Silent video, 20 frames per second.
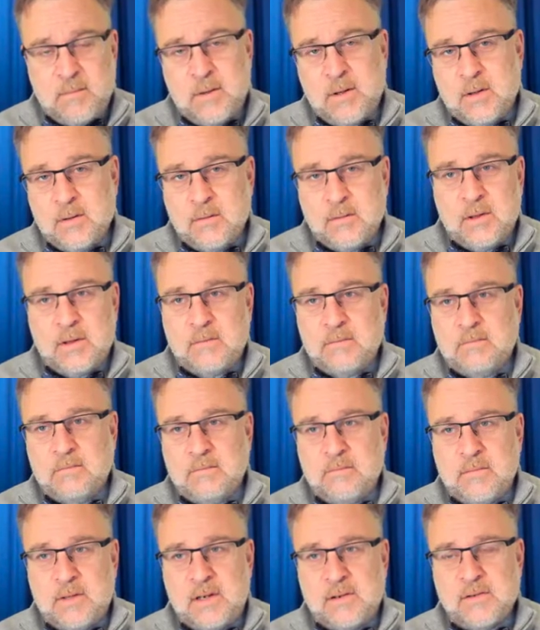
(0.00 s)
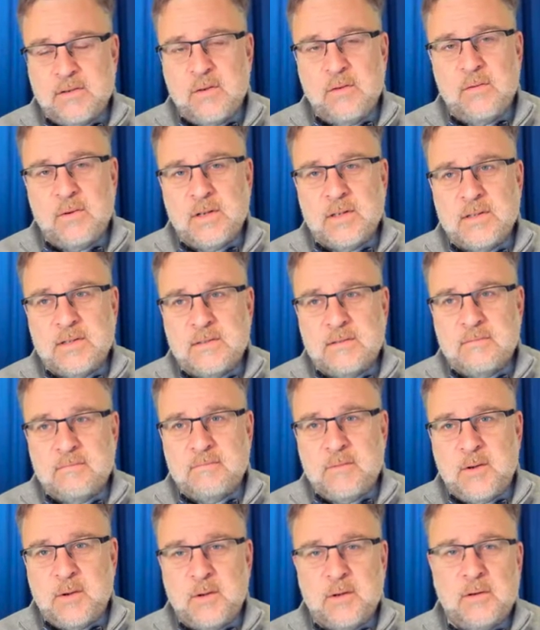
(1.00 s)
know, there's always,
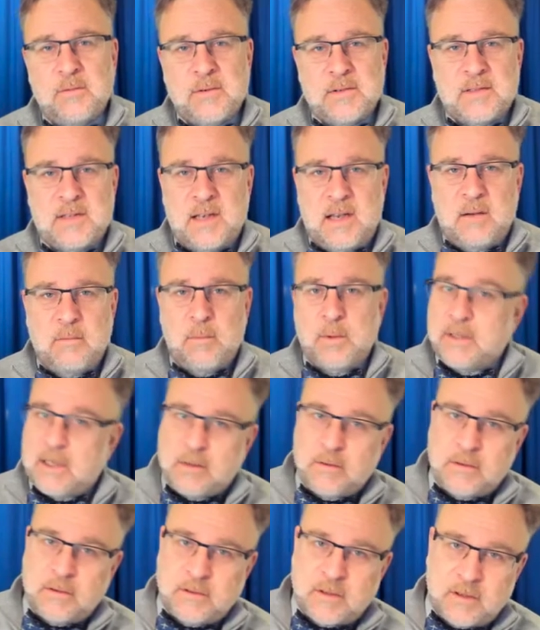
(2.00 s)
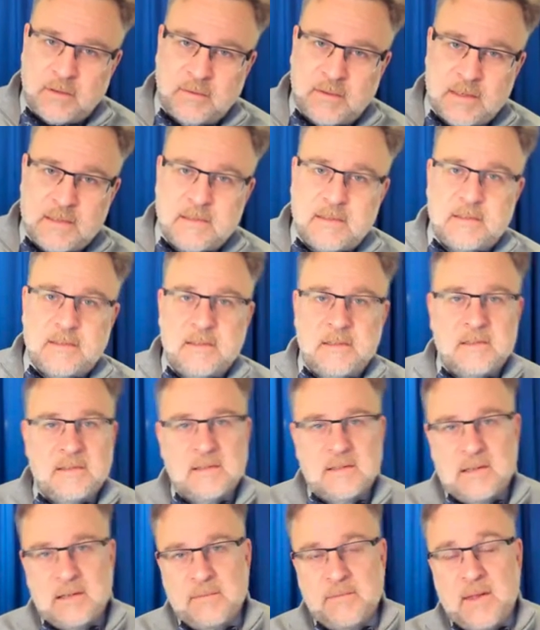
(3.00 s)
you can always say, but they could have done this
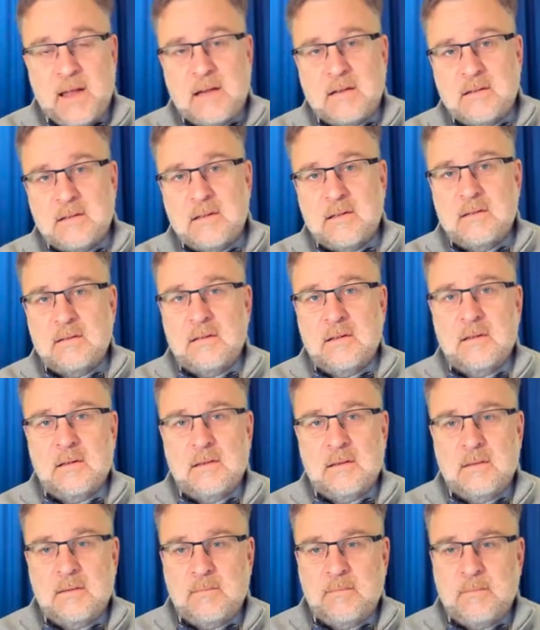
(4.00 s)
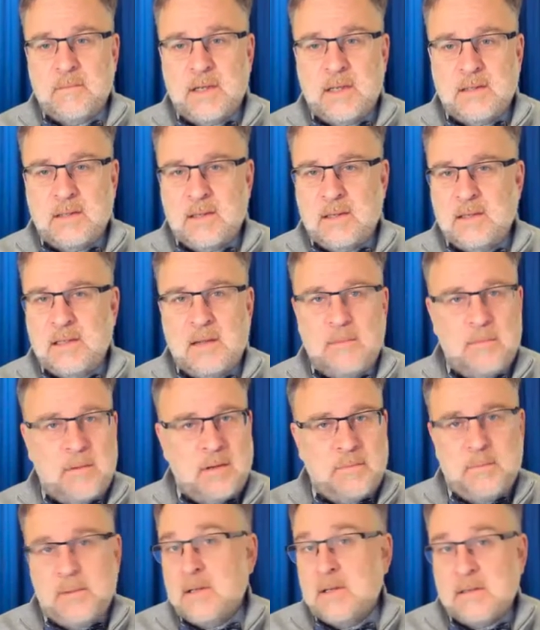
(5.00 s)
instead of that, and that
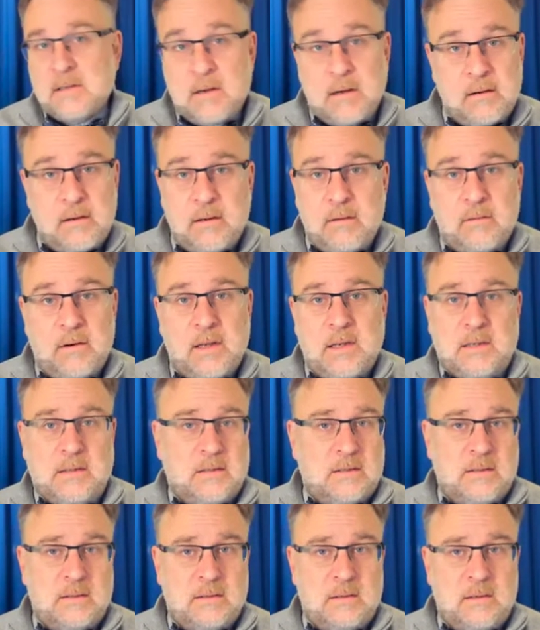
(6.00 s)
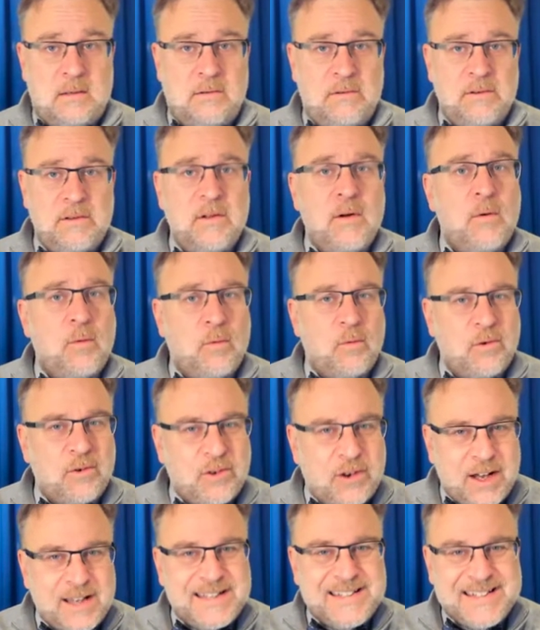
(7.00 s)
might be entirely right. There is no
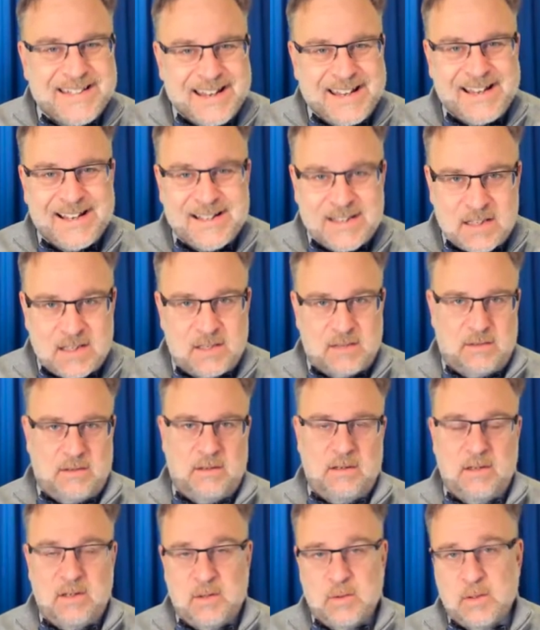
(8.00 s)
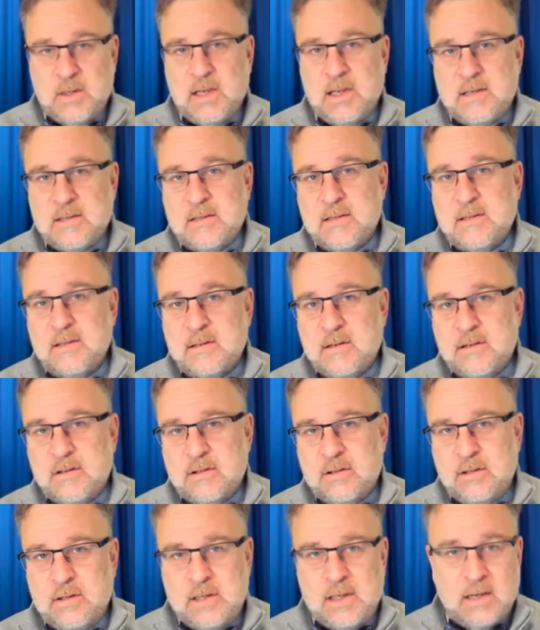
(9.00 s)
right answer to a case
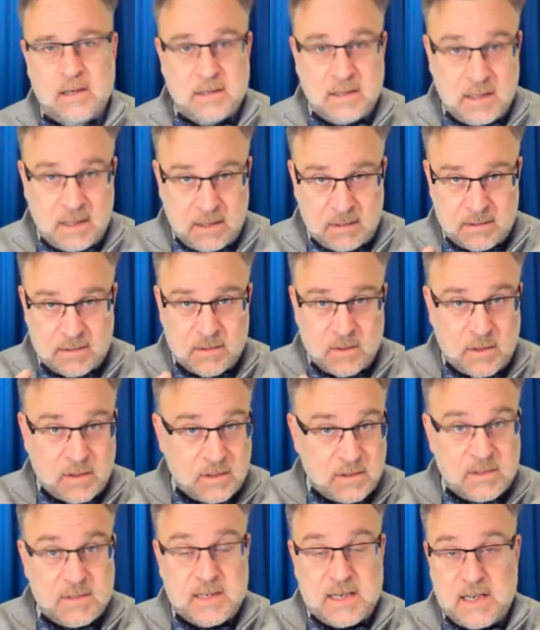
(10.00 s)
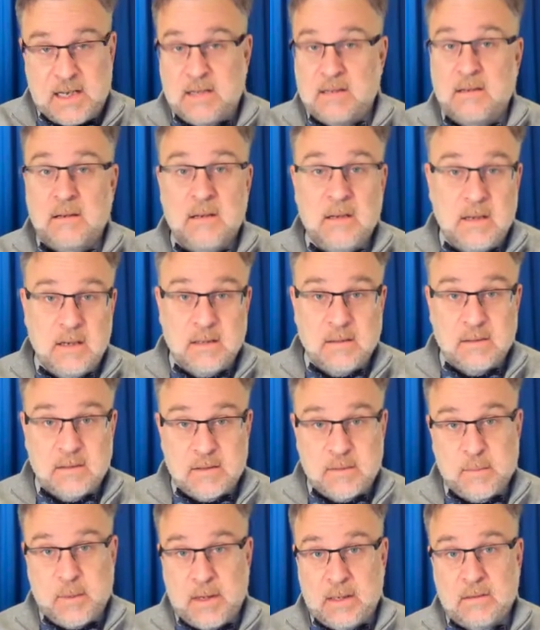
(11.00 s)
discussion. The idea is to understand the
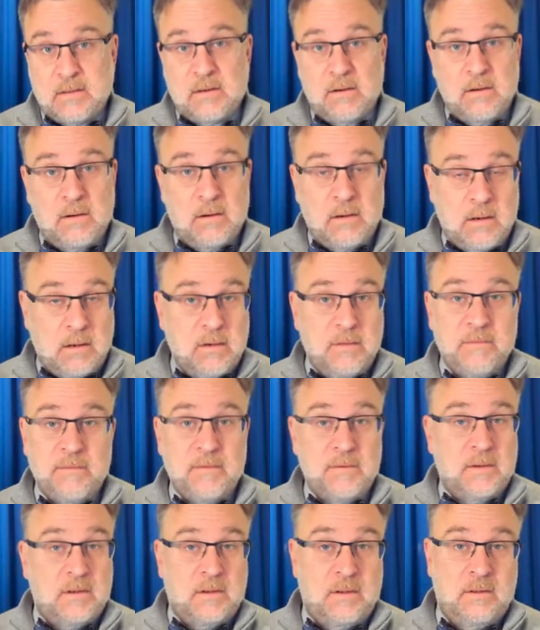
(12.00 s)
spectrum of